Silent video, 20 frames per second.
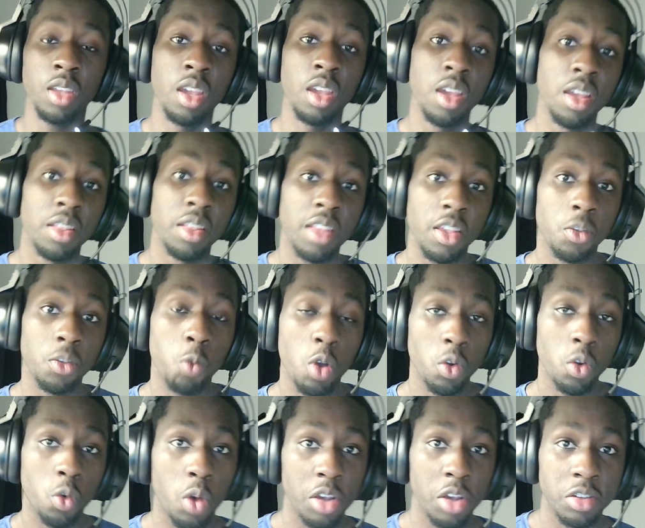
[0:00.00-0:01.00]
There's one
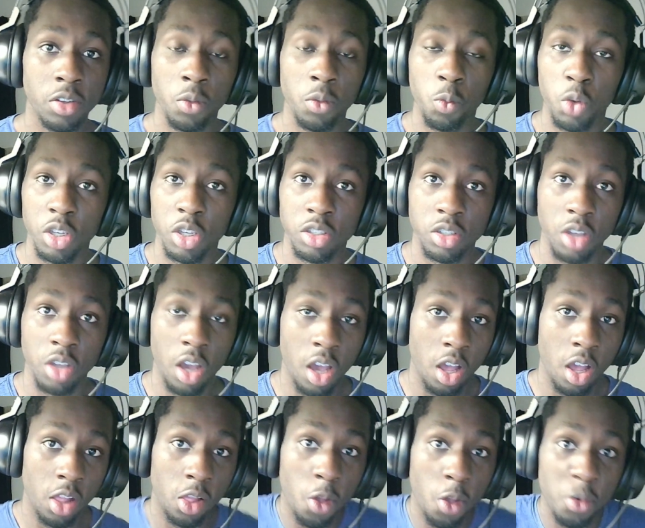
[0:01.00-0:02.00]
question which
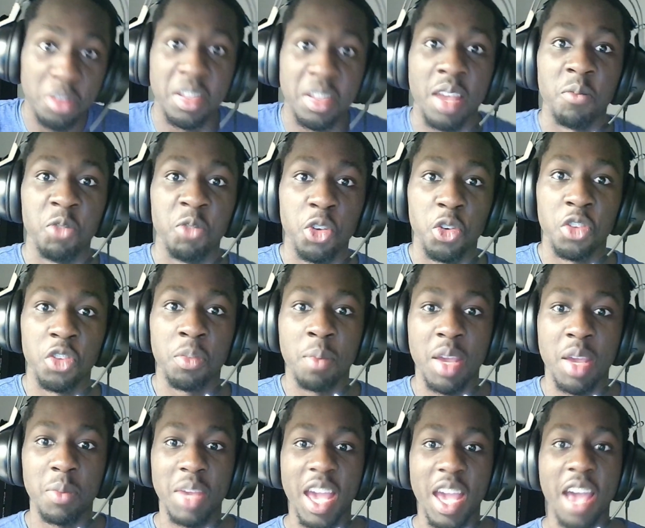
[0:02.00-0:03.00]
long-time viewers may
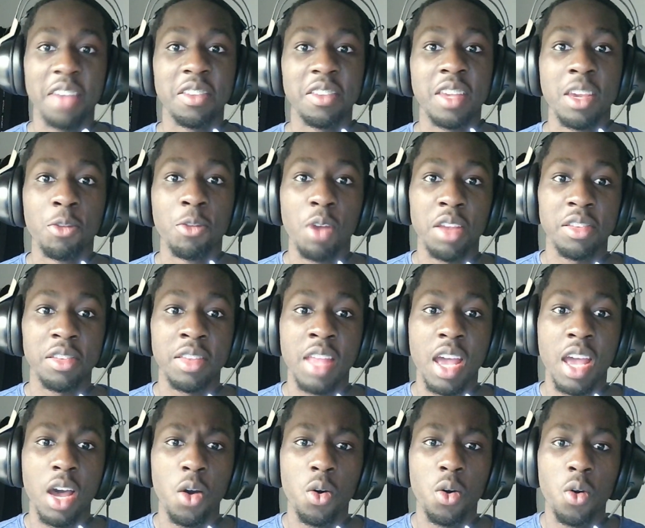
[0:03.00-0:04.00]
be asking right
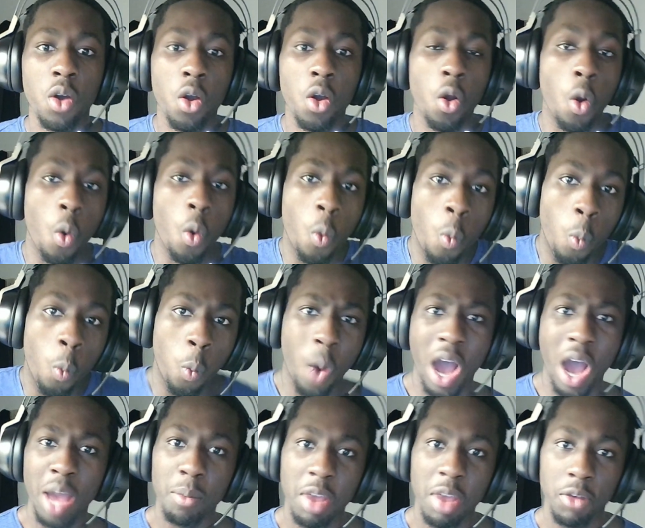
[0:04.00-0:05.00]
now.
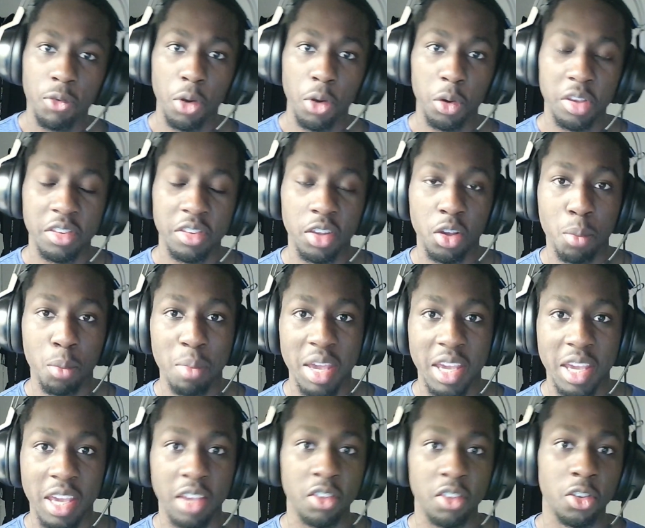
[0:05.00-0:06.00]
Why am I focusing on
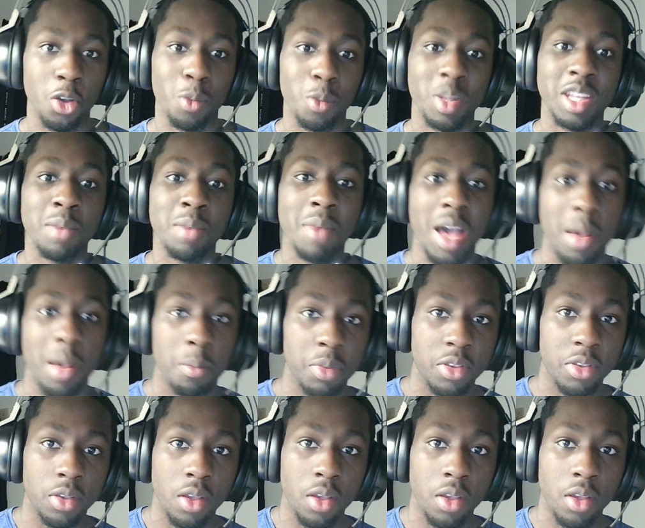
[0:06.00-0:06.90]
making so many maps?